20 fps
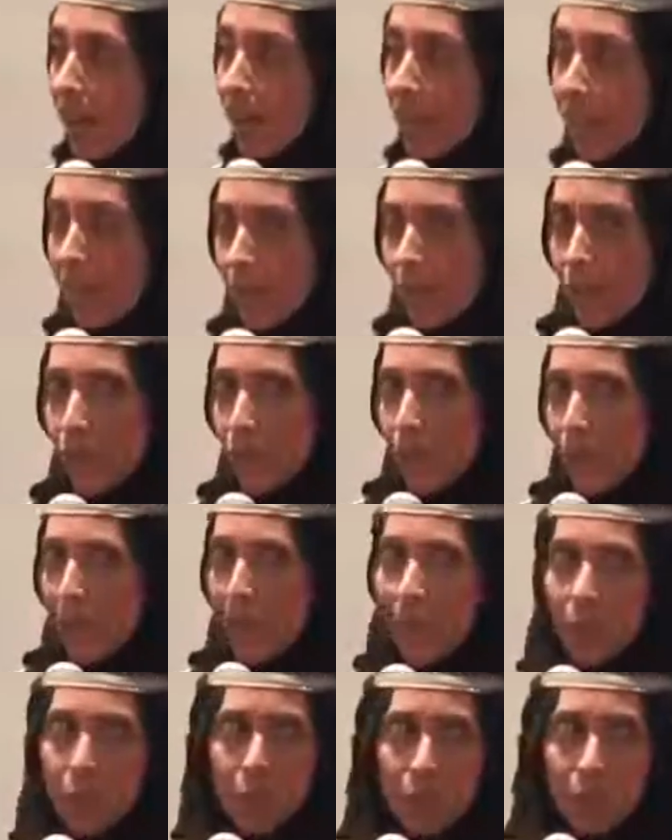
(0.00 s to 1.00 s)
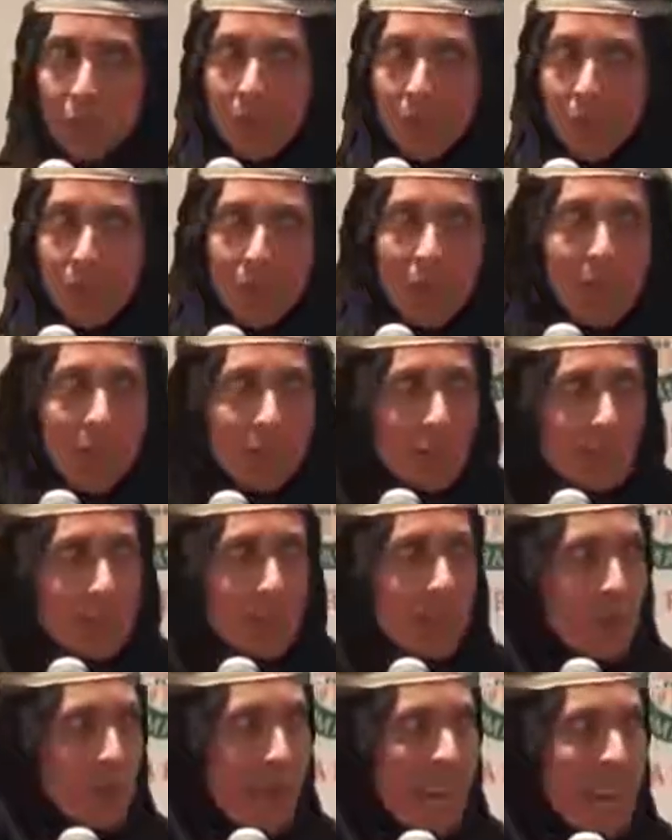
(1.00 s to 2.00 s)
there's so many Muslims. I thought
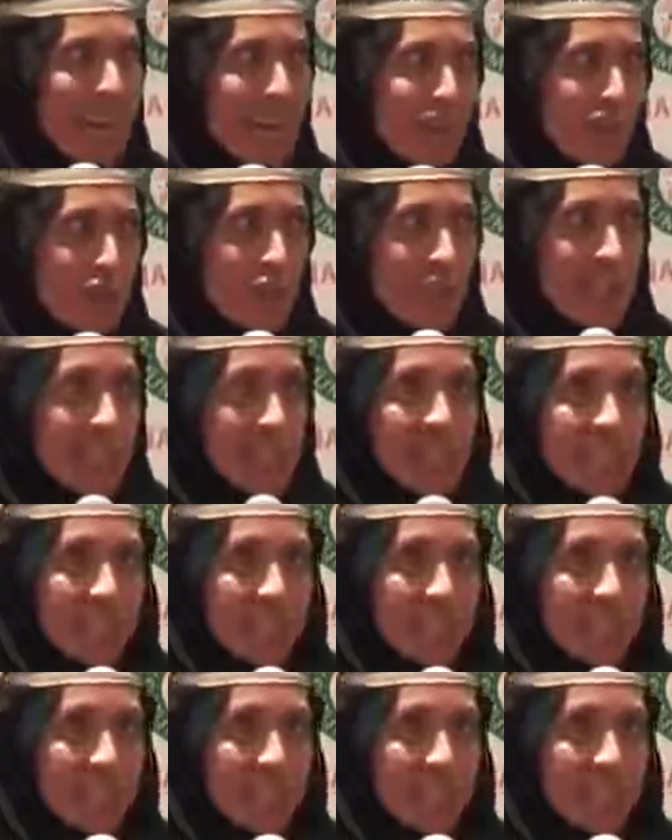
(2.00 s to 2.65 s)
they were Asian.